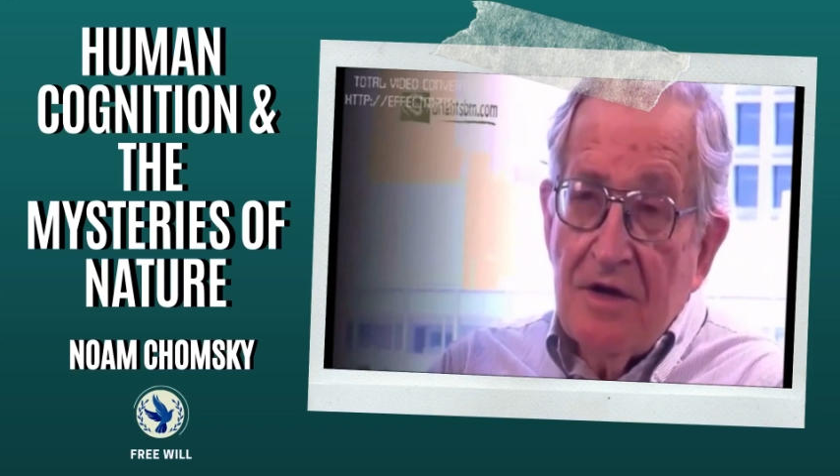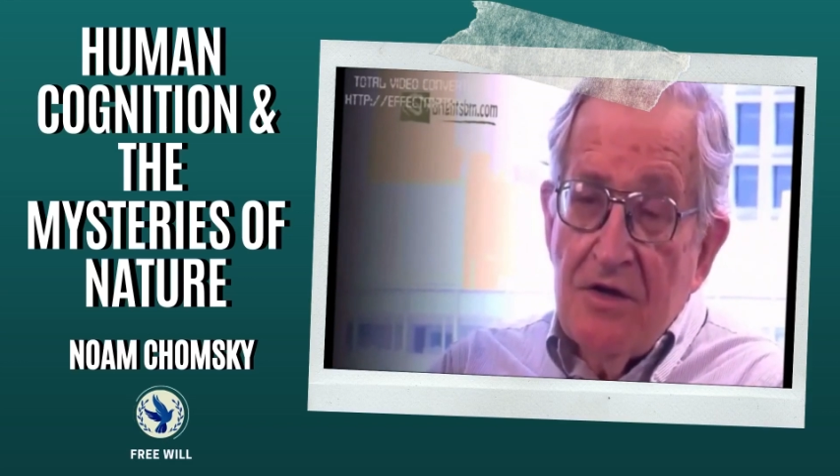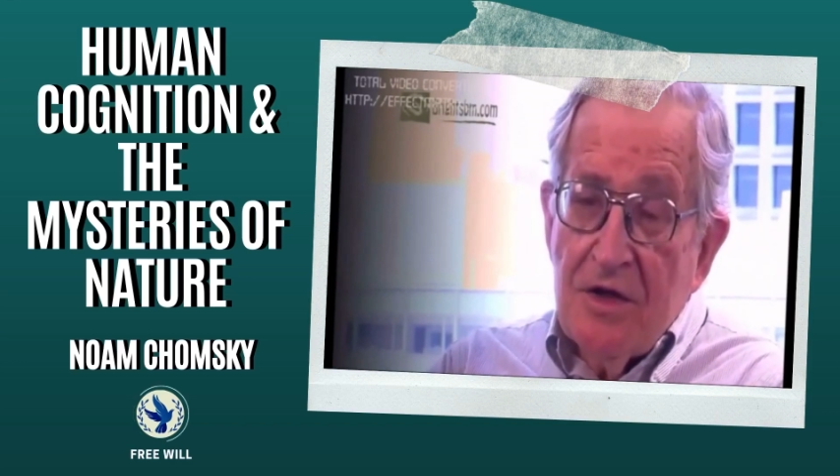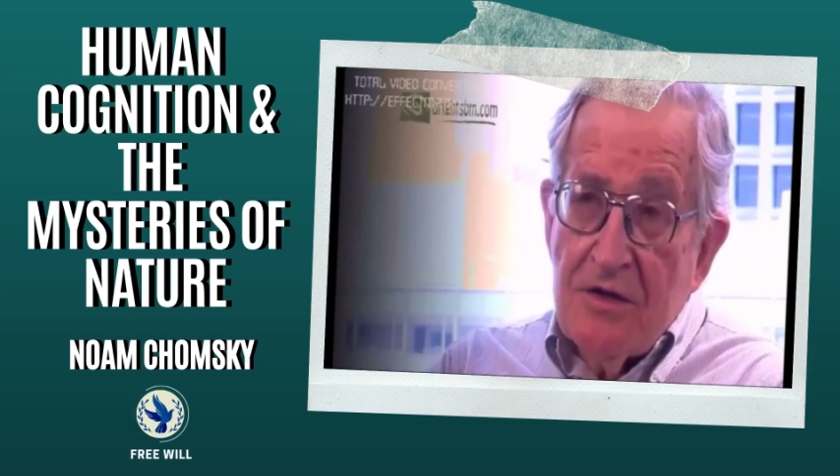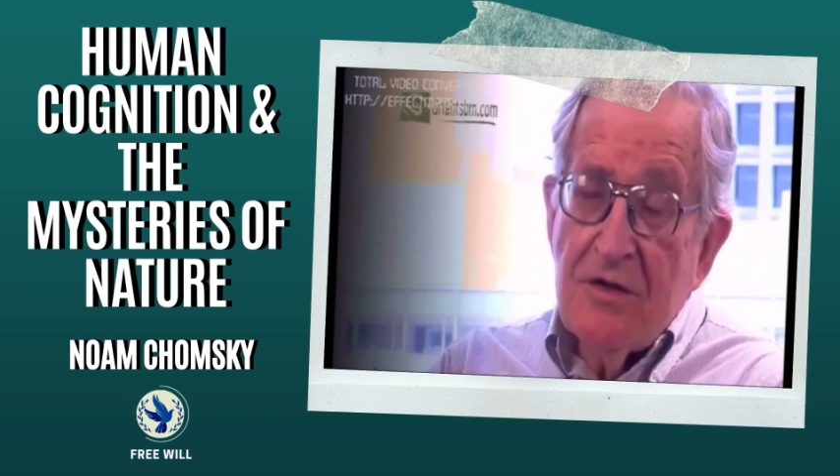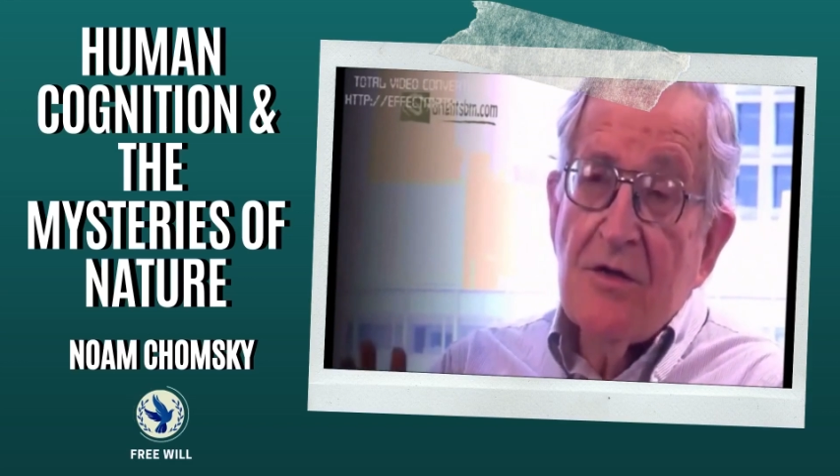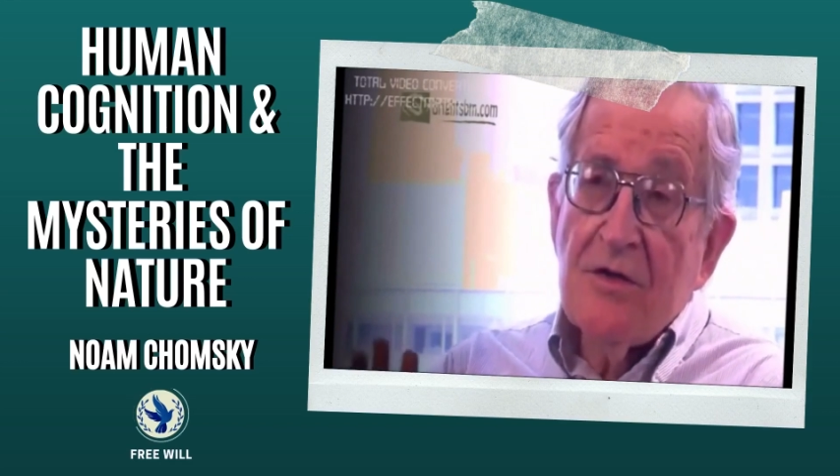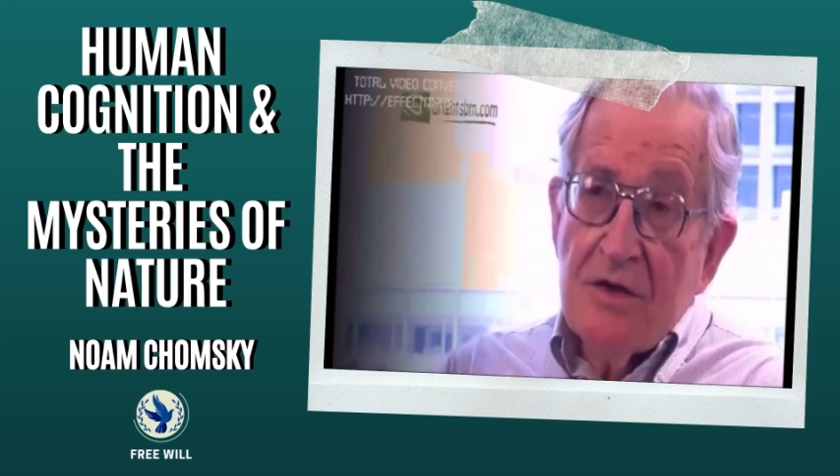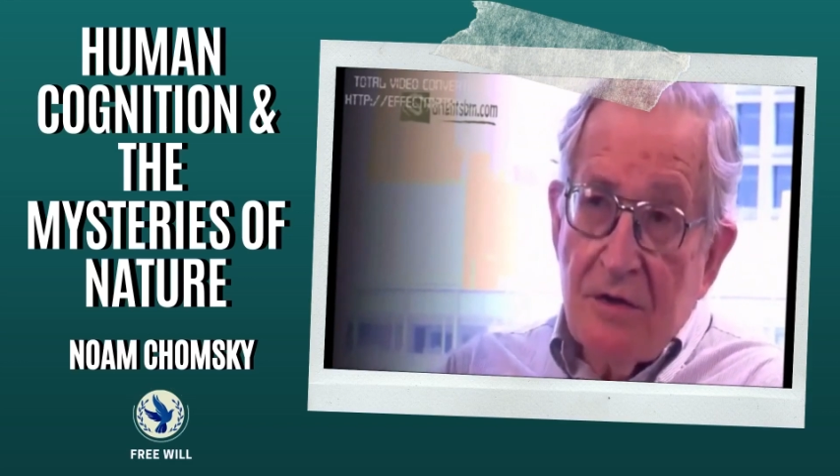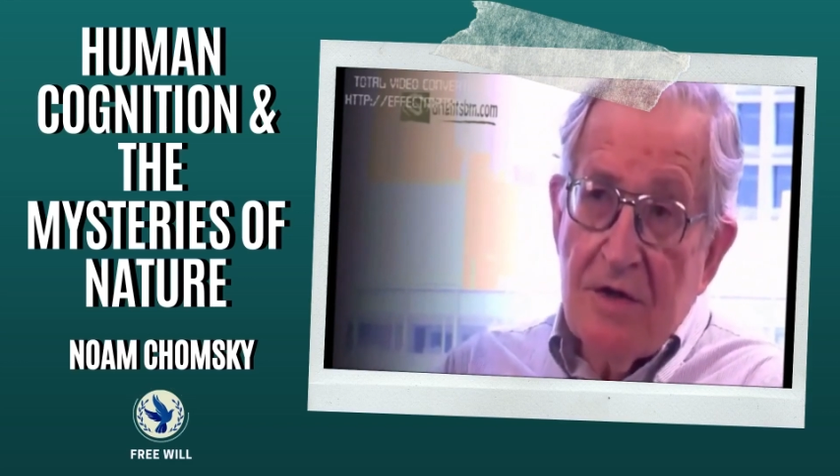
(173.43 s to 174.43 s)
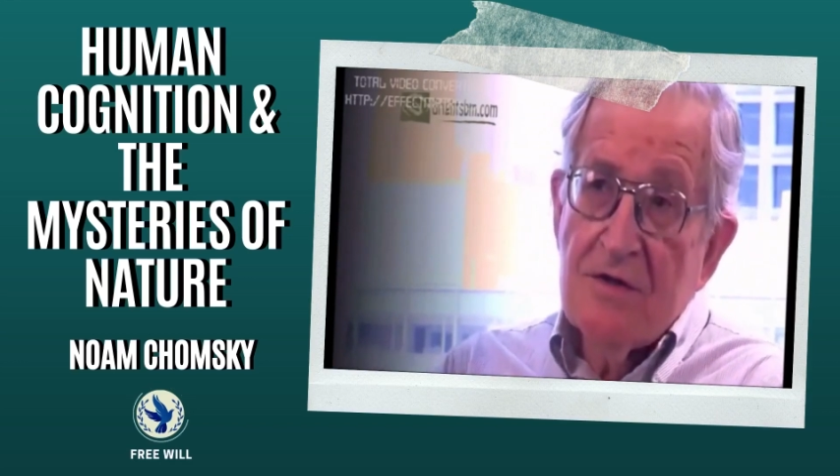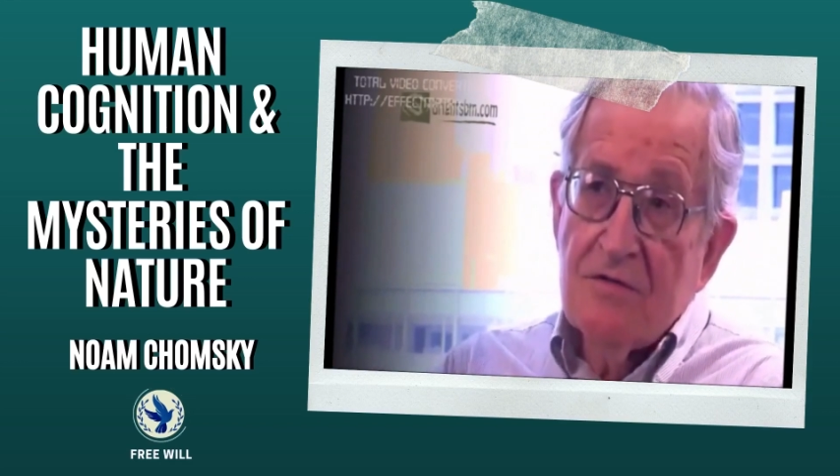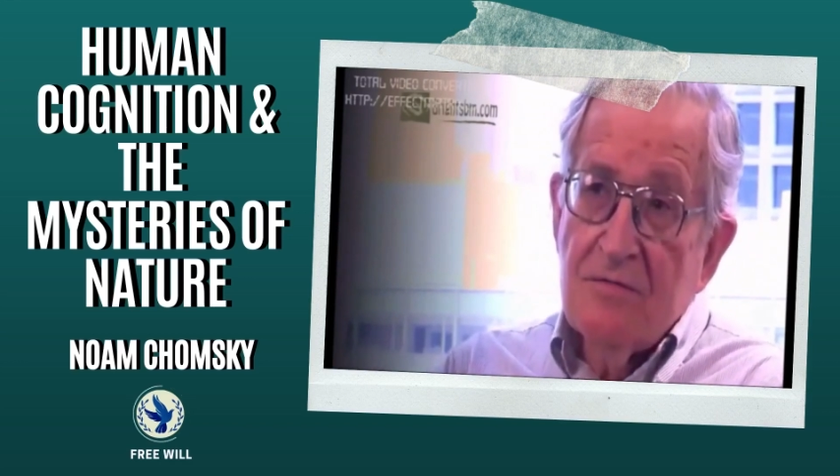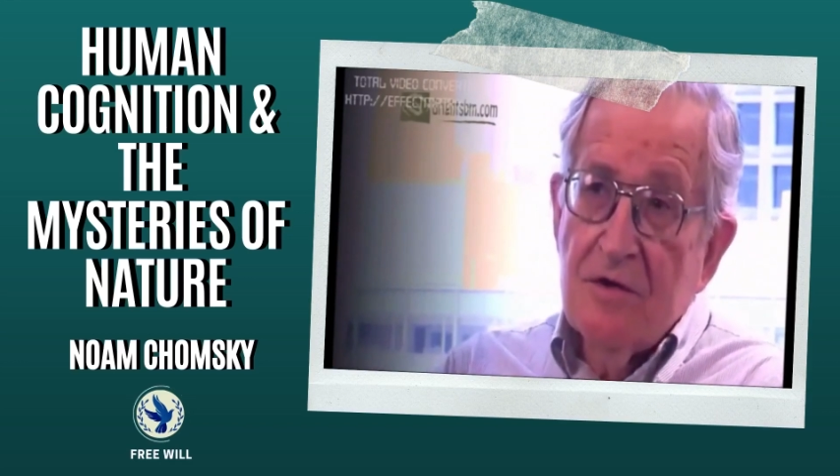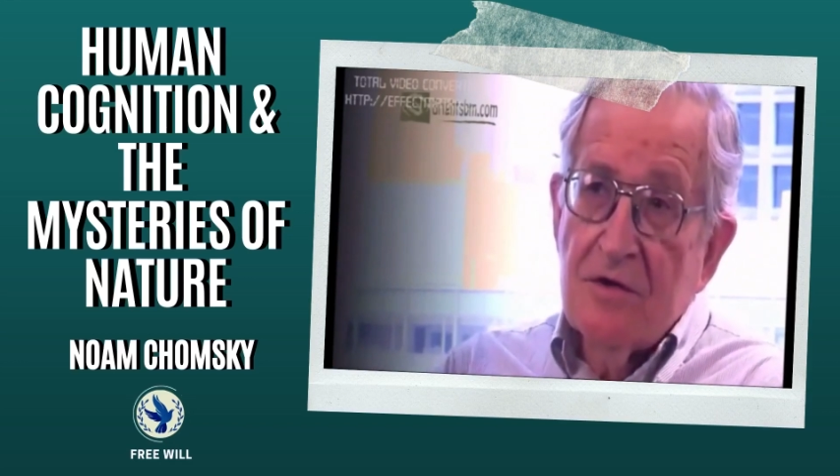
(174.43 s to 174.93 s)
not just the
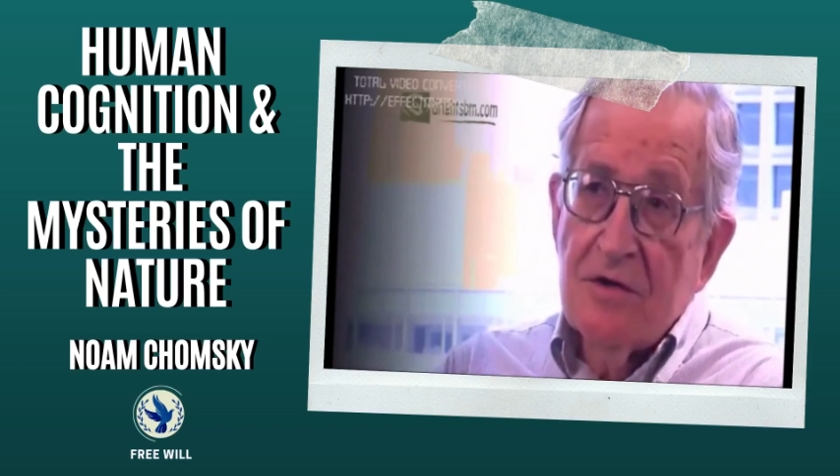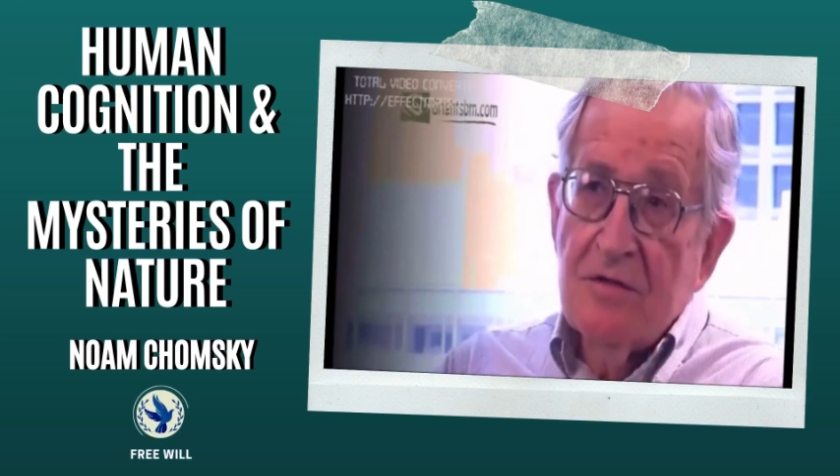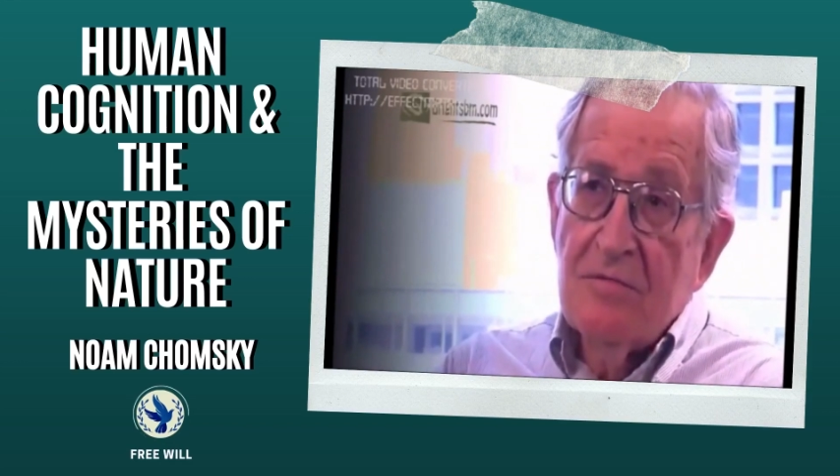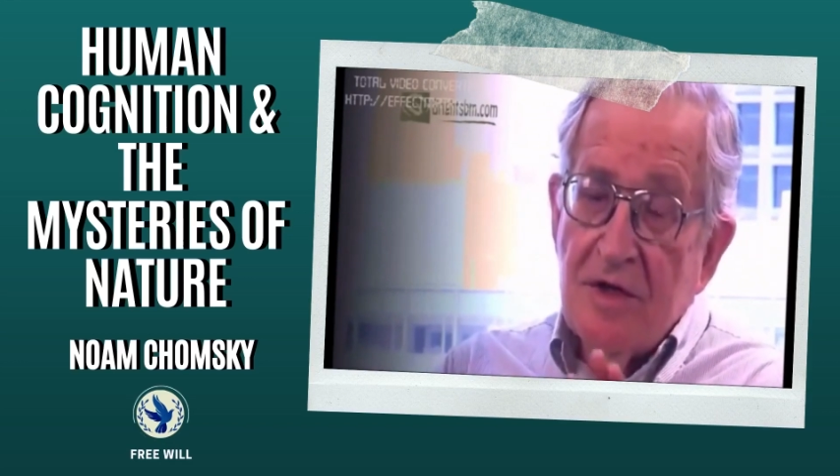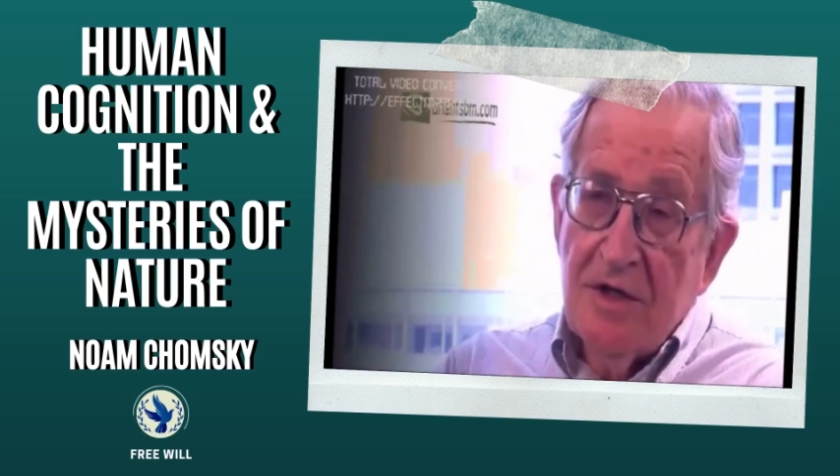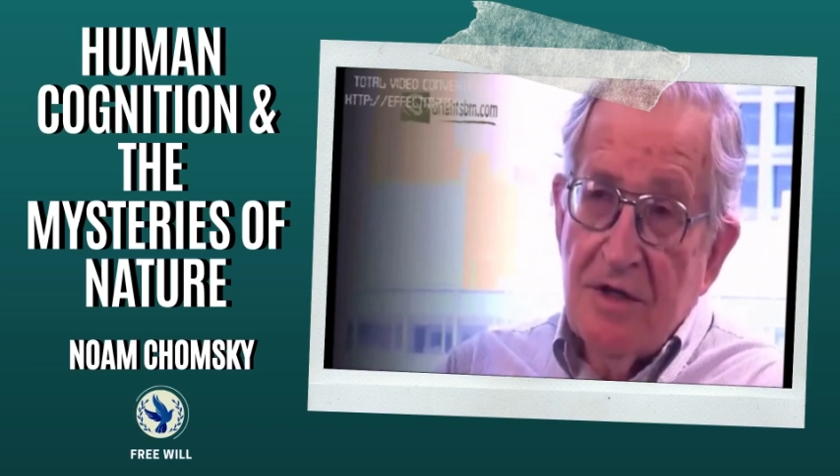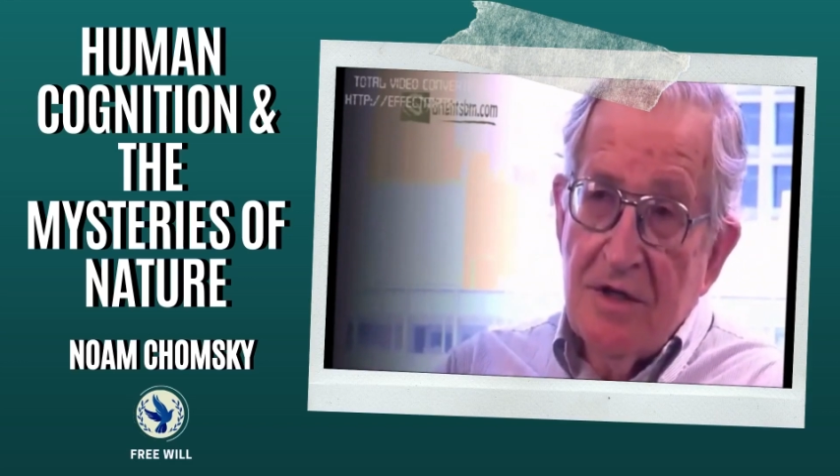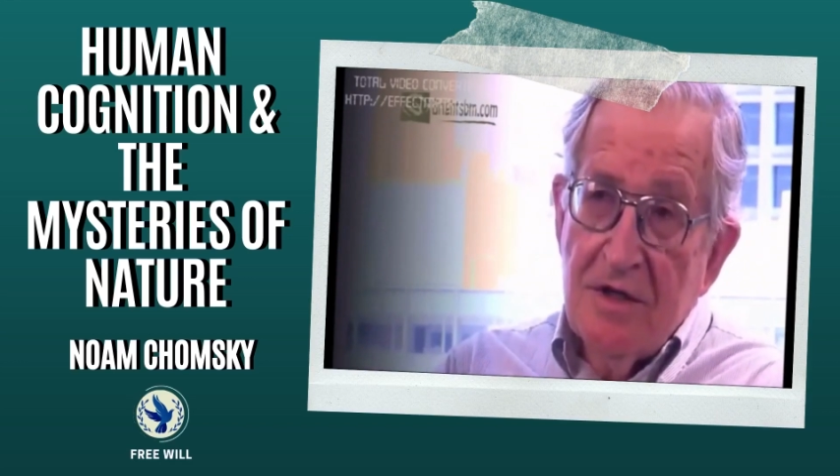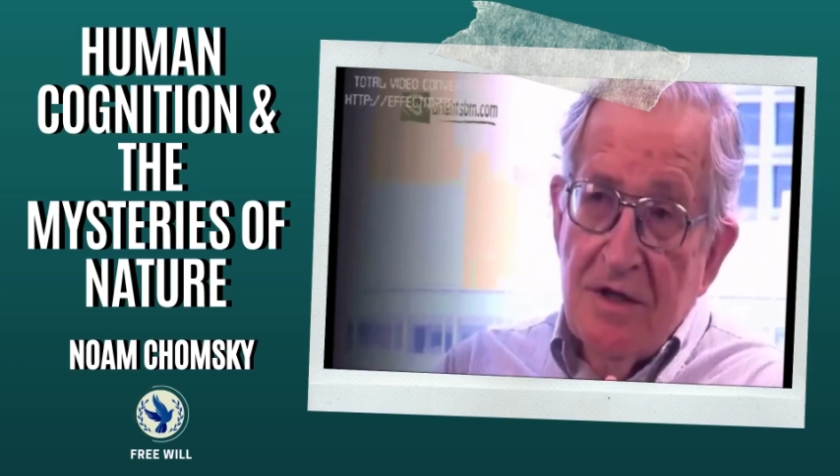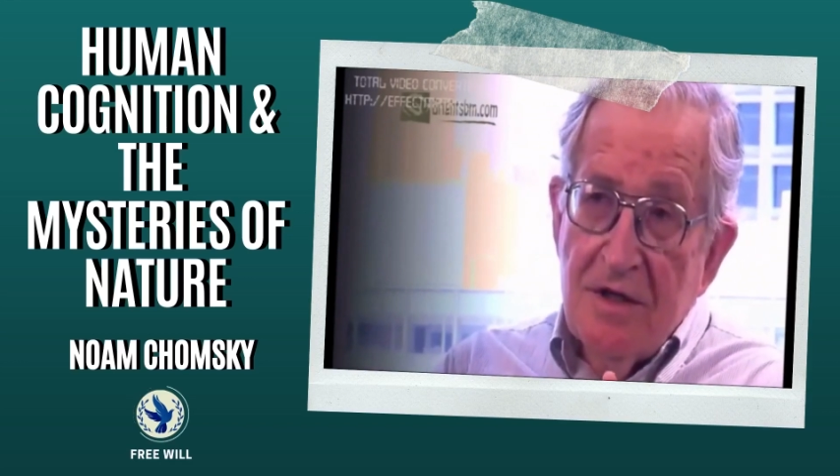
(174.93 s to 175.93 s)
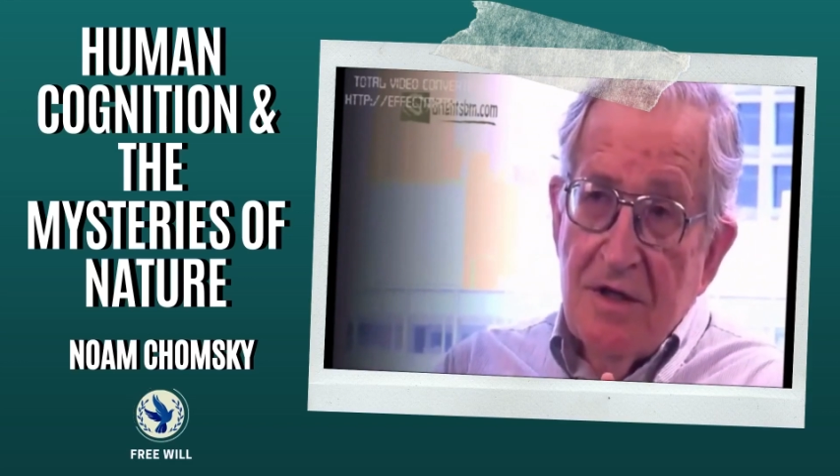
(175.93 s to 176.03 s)
theories of motion, but